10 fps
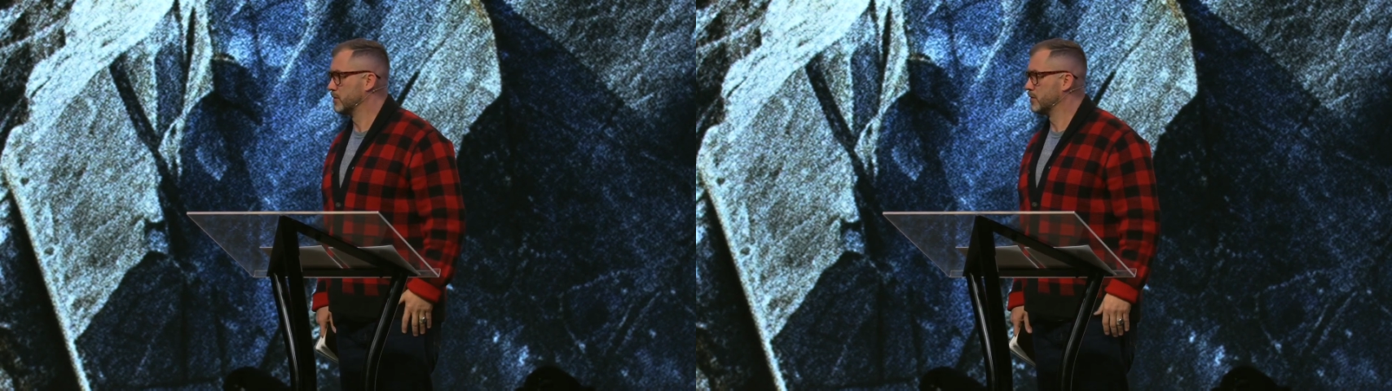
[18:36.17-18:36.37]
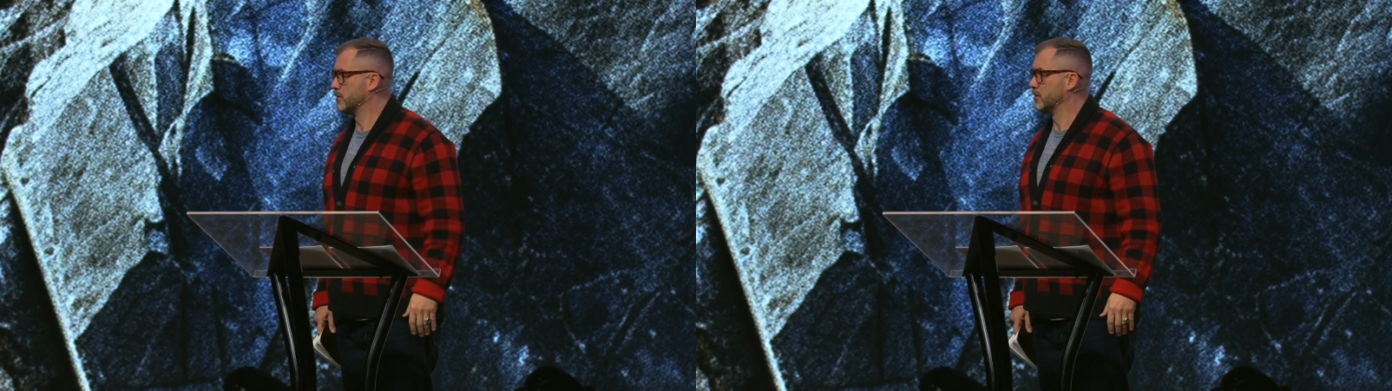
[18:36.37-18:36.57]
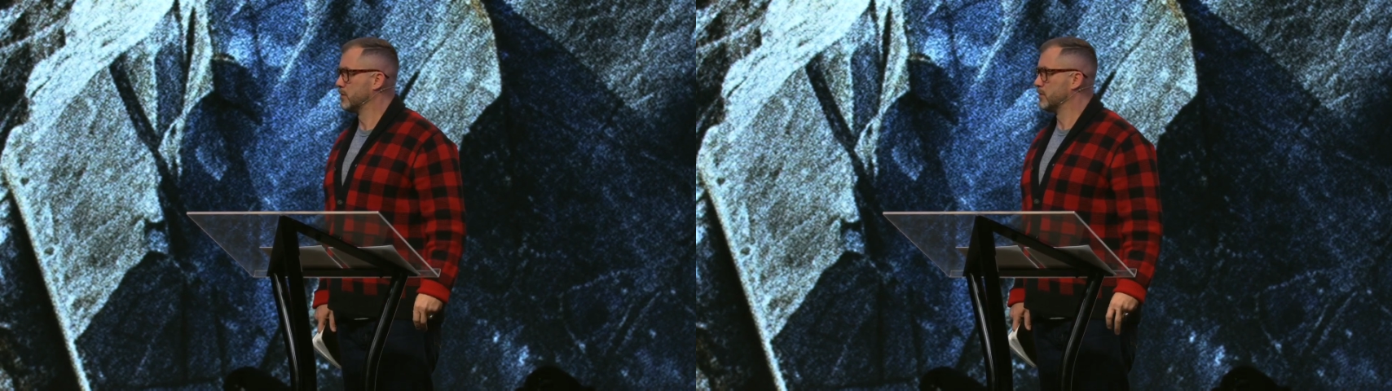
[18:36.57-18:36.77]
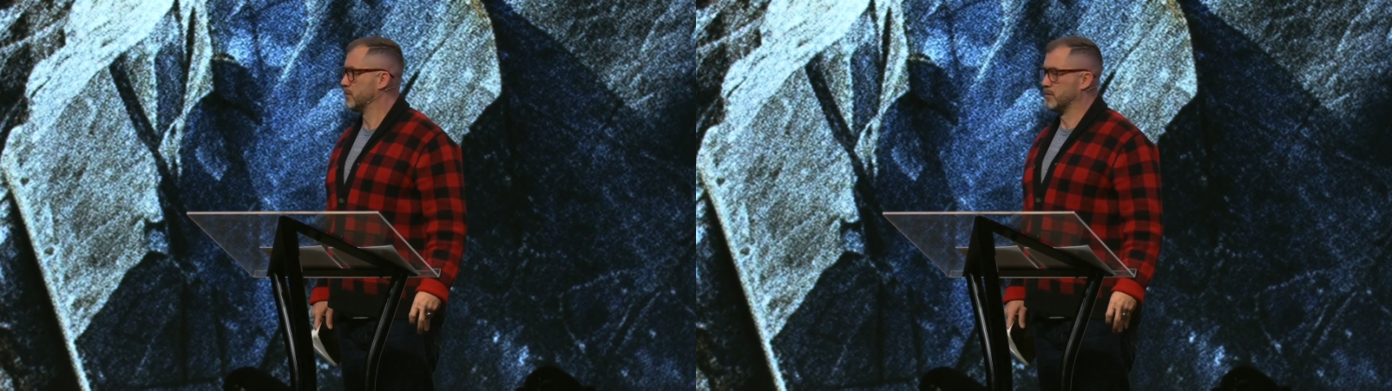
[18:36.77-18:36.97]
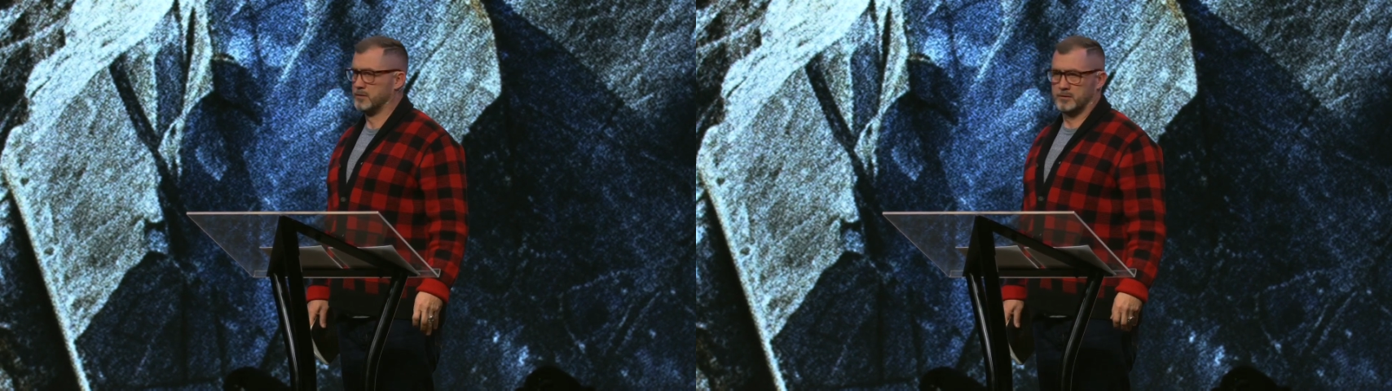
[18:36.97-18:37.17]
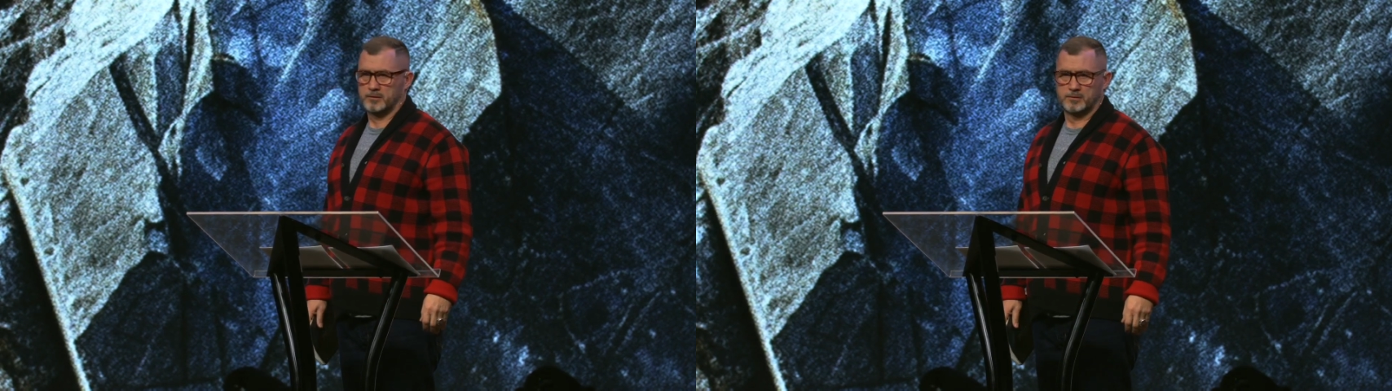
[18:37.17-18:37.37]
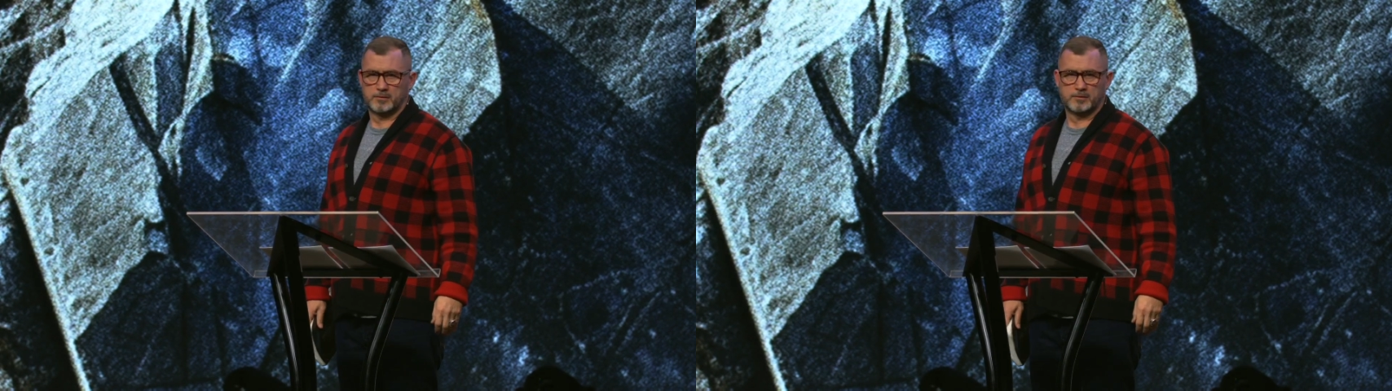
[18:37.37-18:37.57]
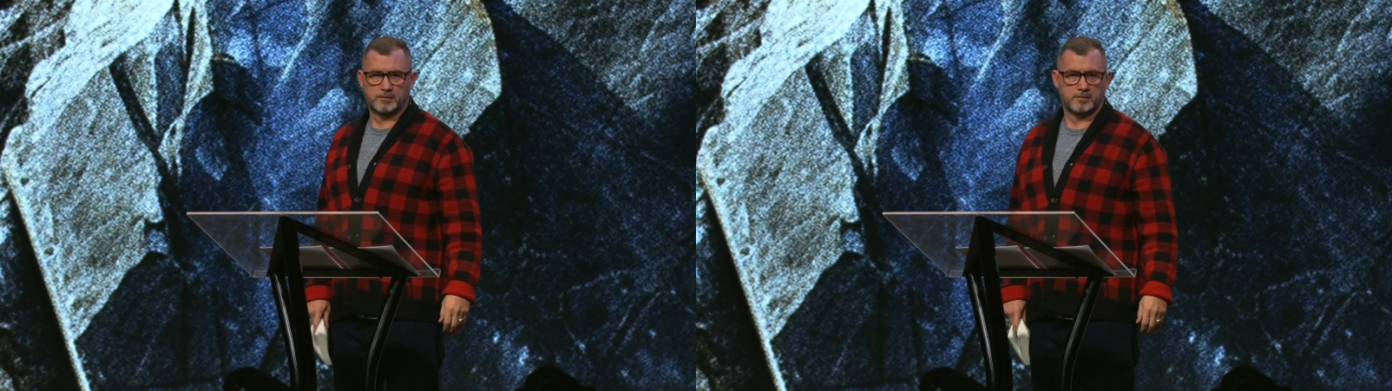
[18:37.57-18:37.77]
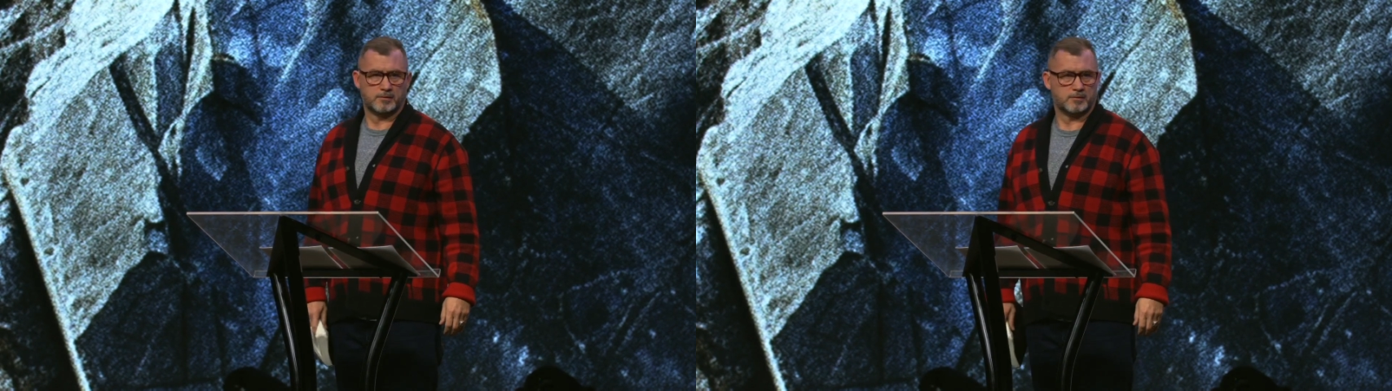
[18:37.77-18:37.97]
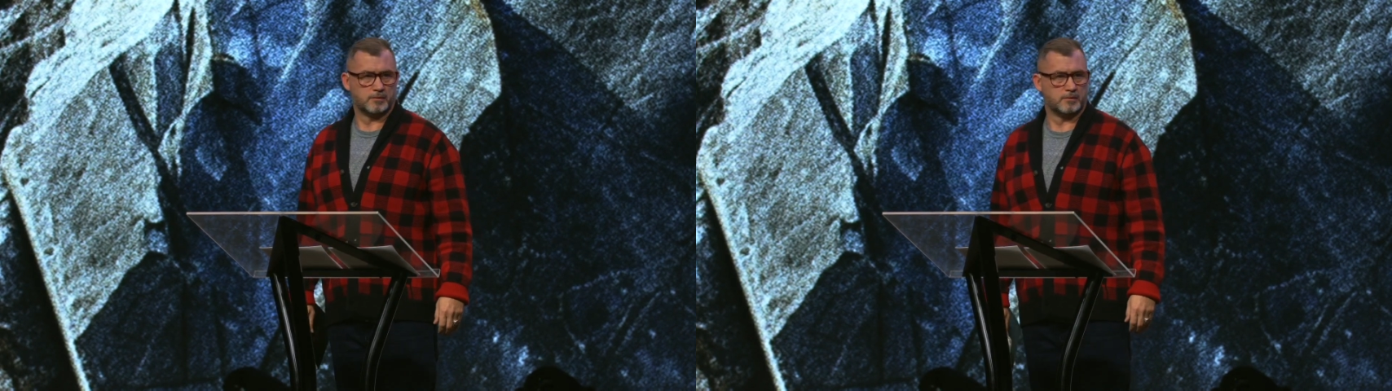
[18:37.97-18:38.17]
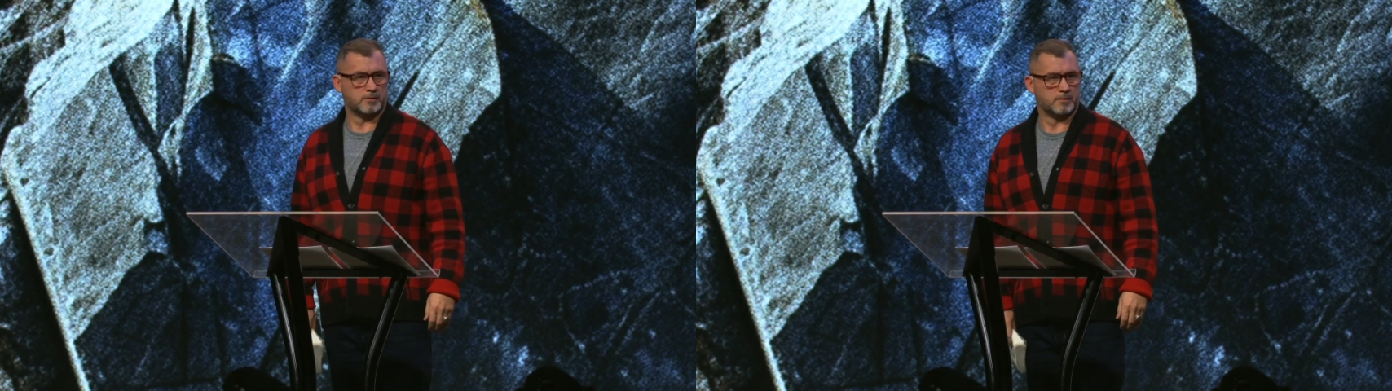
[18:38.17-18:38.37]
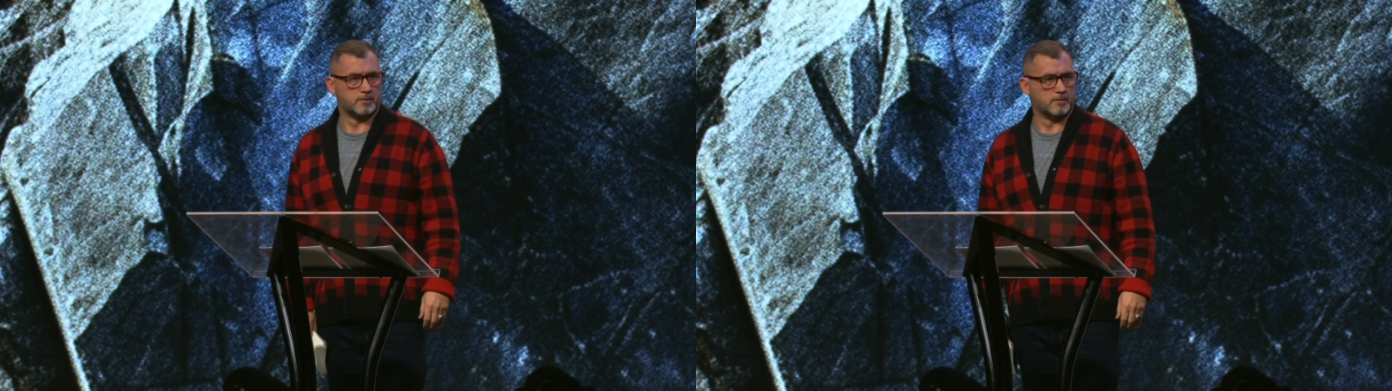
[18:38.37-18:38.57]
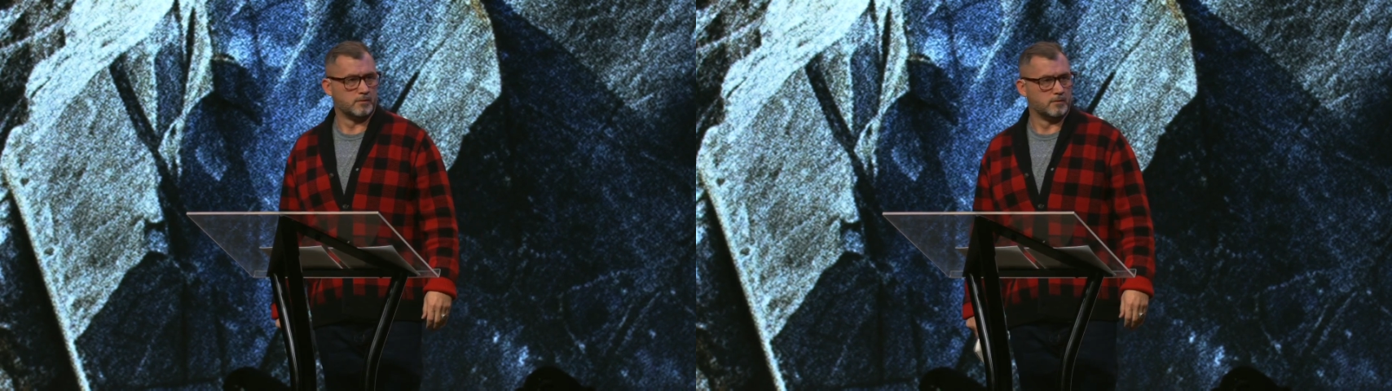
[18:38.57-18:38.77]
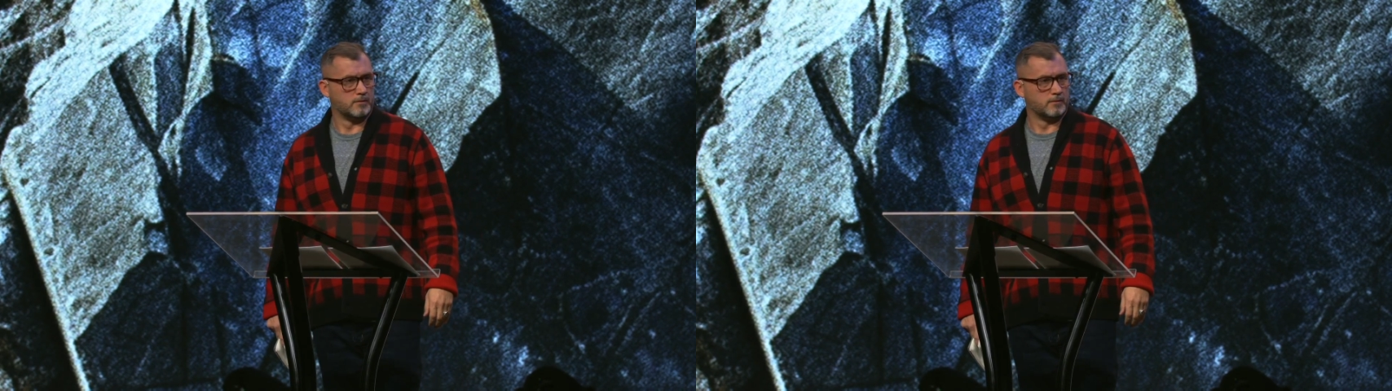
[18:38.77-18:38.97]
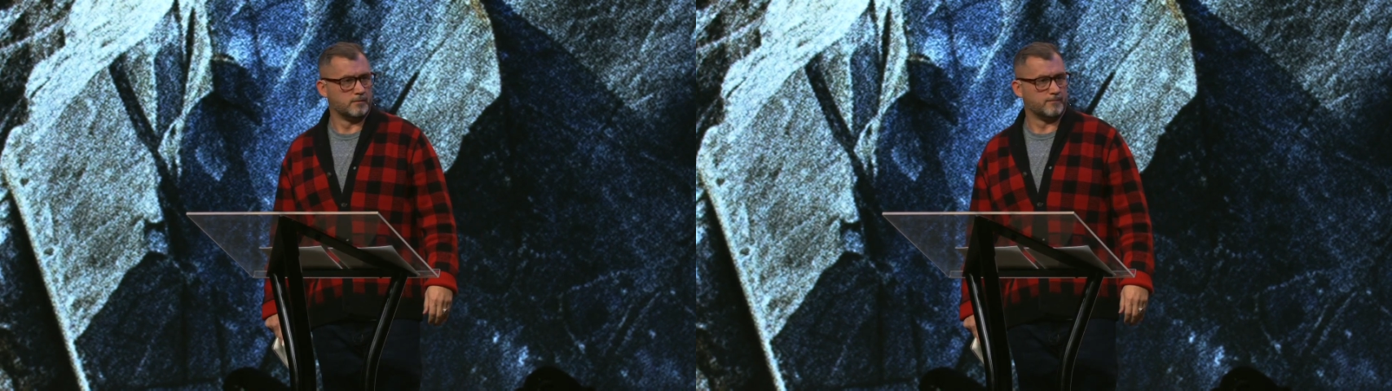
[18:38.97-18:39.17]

Nobody speaks.